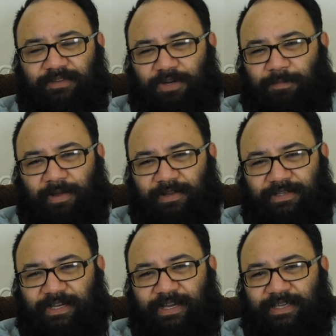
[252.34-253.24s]

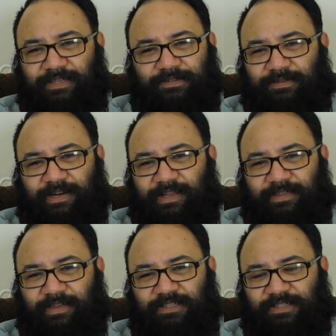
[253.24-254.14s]
apologize or
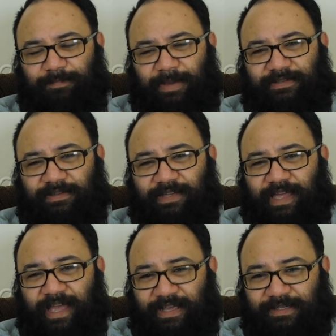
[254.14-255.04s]
anything, just basically
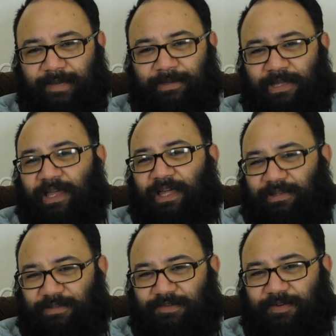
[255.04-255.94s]
hangs up and
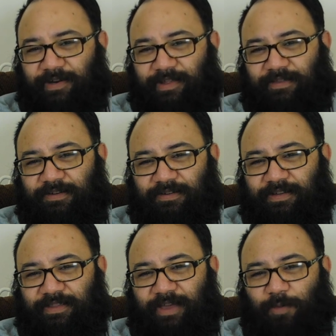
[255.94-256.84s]
looks for another
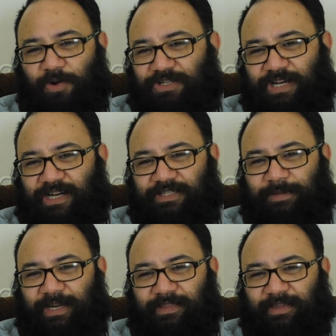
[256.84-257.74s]
doctor that won't charge them
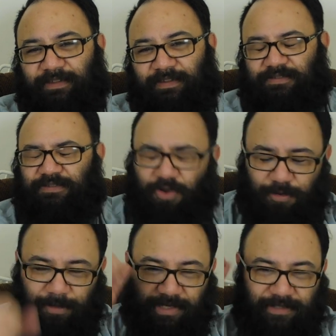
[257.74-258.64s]
anything? So
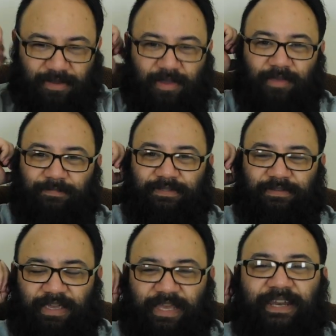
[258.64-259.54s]
many times
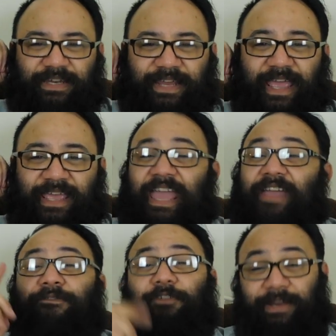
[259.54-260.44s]
in a day,
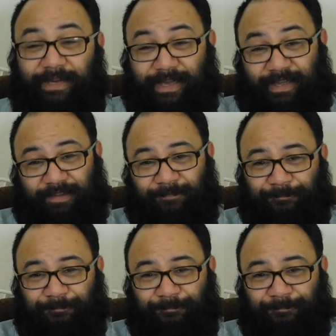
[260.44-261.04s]
every day.